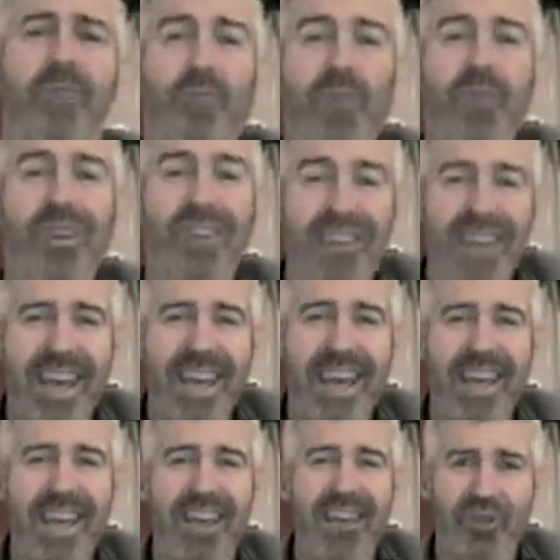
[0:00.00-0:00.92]
wouldn't
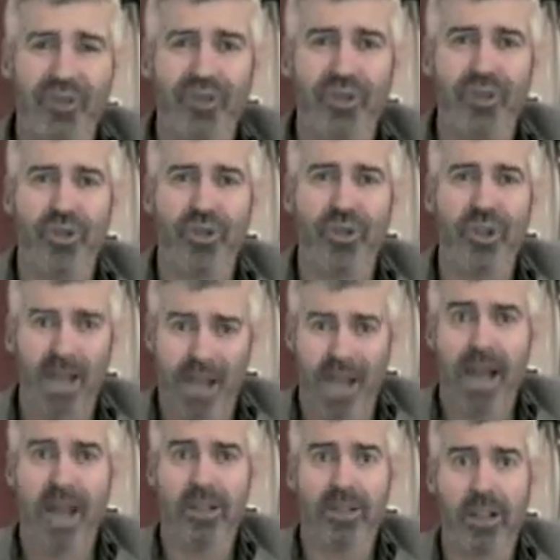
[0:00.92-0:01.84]
dare do
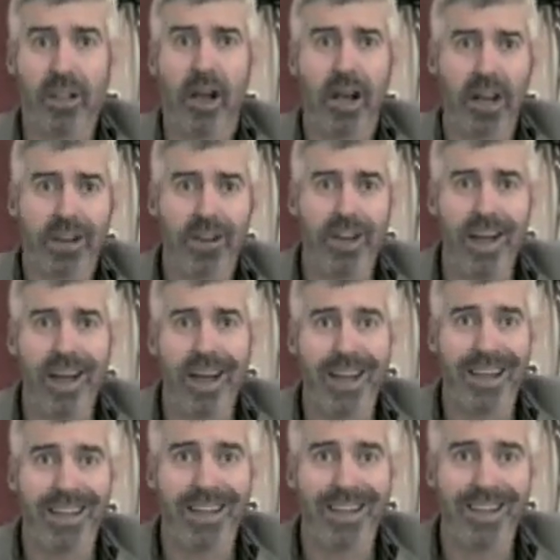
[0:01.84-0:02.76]
out in the light of
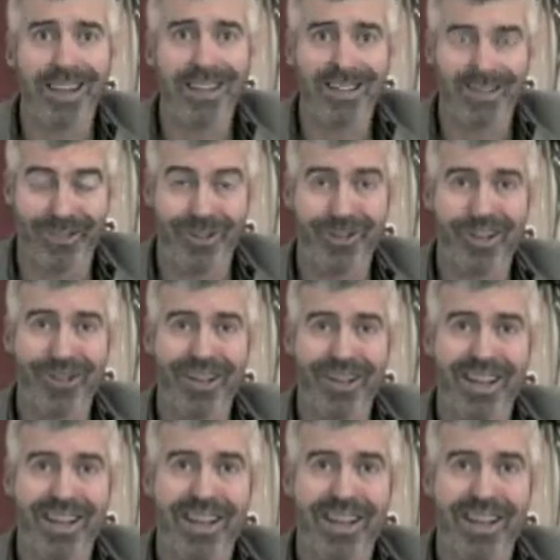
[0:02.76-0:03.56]
day, you know?